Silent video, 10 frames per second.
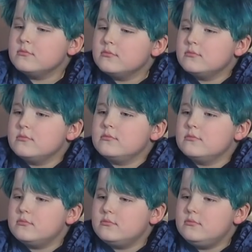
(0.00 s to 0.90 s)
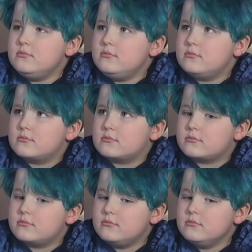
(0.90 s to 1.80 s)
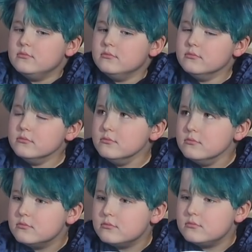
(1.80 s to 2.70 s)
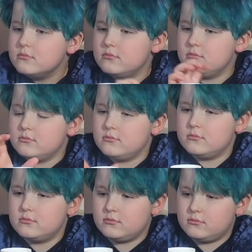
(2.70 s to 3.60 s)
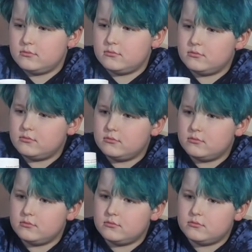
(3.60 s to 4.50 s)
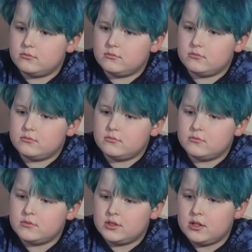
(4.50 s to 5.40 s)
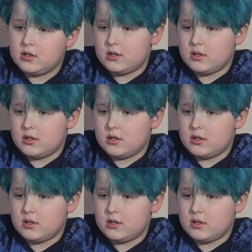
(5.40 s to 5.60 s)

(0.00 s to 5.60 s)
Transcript: No words are spoken by the person on screen.